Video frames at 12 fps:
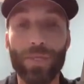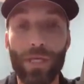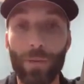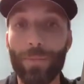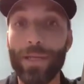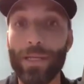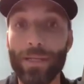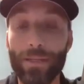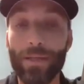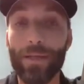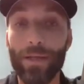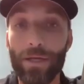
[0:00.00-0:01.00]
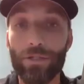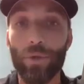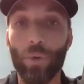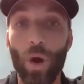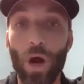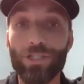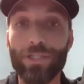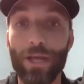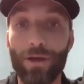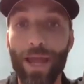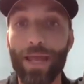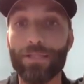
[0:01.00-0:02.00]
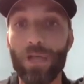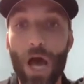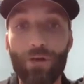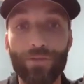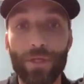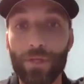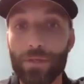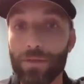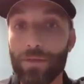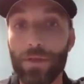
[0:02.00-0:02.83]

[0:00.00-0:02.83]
committed to washing their hands often,